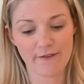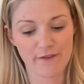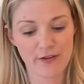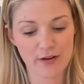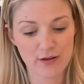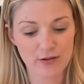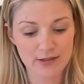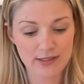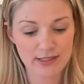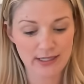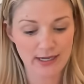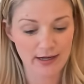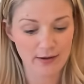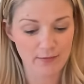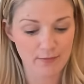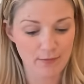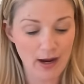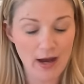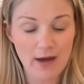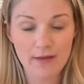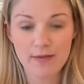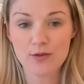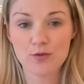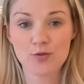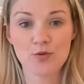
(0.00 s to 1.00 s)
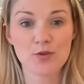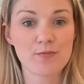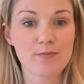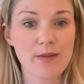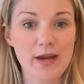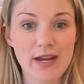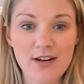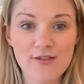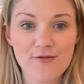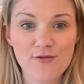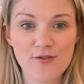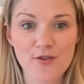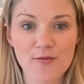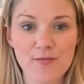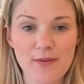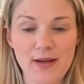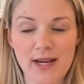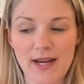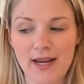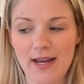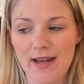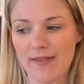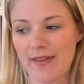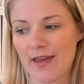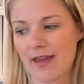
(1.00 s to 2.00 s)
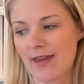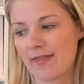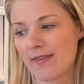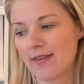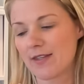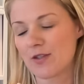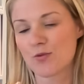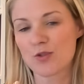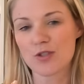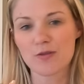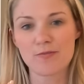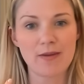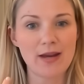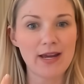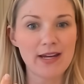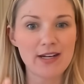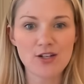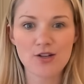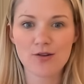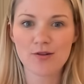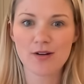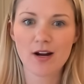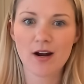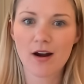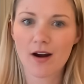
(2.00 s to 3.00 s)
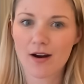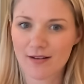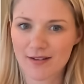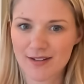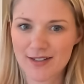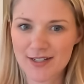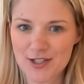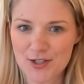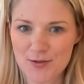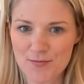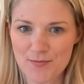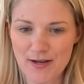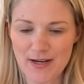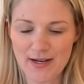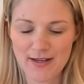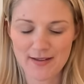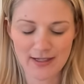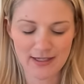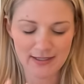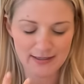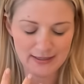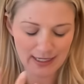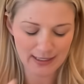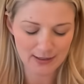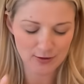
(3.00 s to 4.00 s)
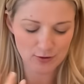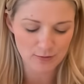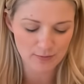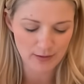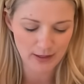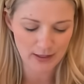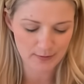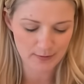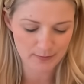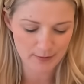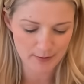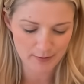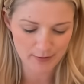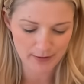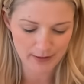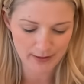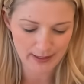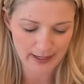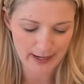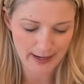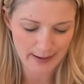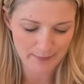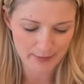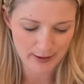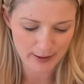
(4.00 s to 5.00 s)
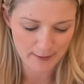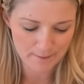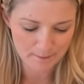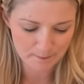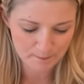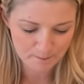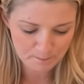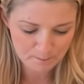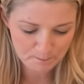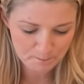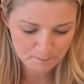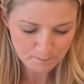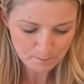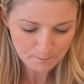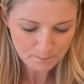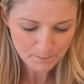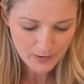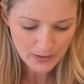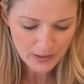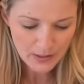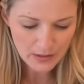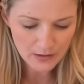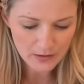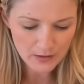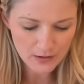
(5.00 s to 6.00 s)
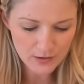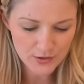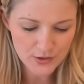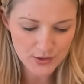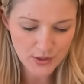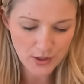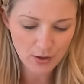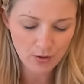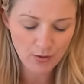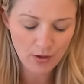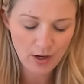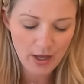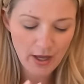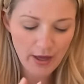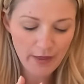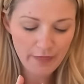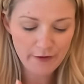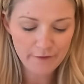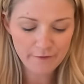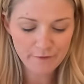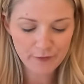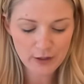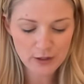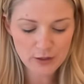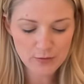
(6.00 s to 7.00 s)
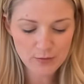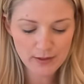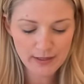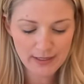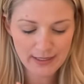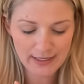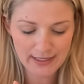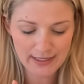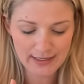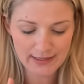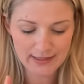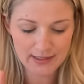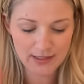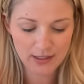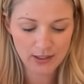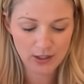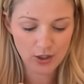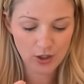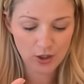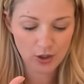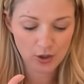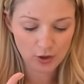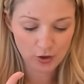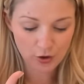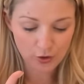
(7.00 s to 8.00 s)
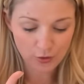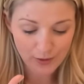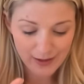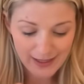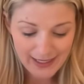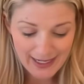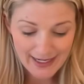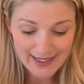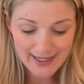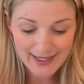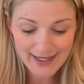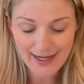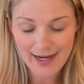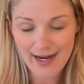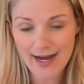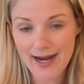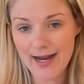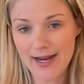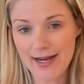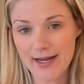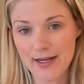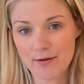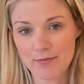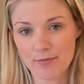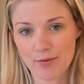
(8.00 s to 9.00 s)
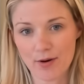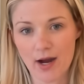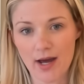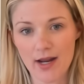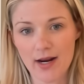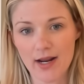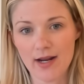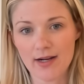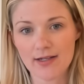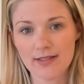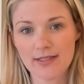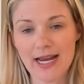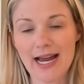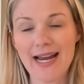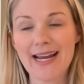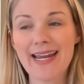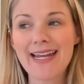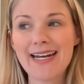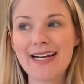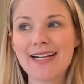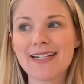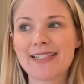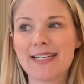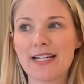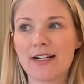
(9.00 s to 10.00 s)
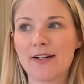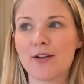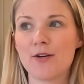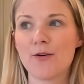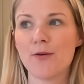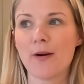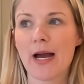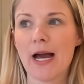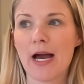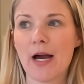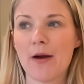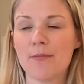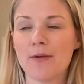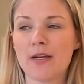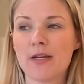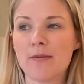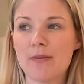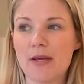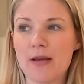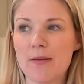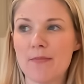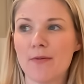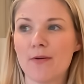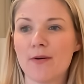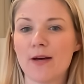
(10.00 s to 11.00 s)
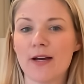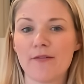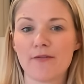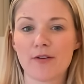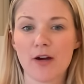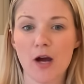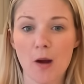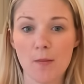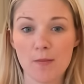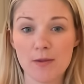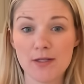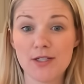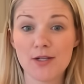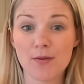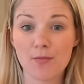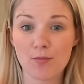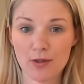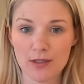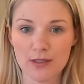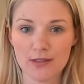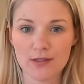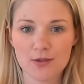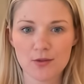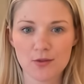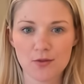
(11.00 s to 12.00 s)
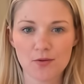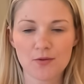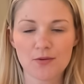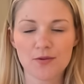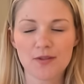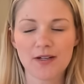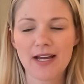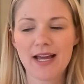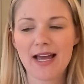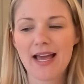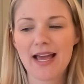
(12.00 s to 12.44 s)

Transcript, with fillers: feels like, wow, this was made for me. And like, this was made to encourage me. And like, that's what makes me really happy. So the first one is creating a high-end product. I cannot tell you how many people have come into Print School